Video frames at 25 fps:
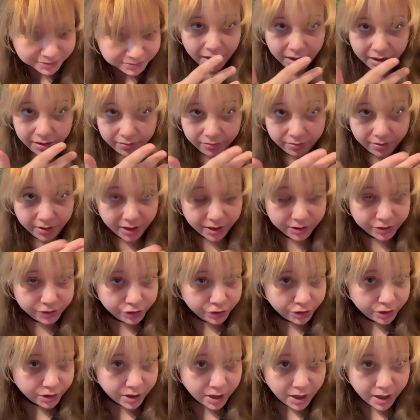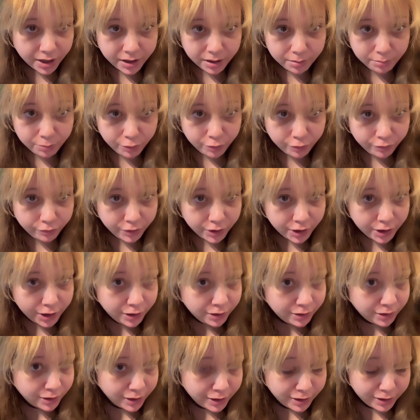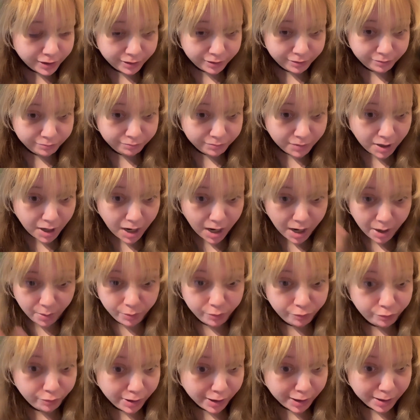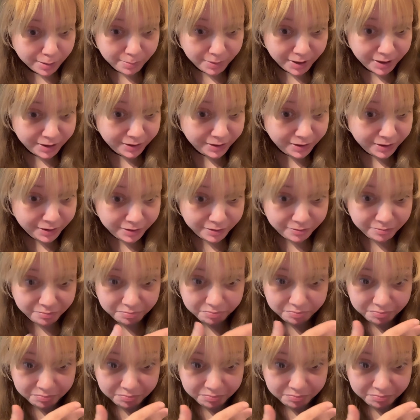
If that's your kind of movie, then I would recommend it.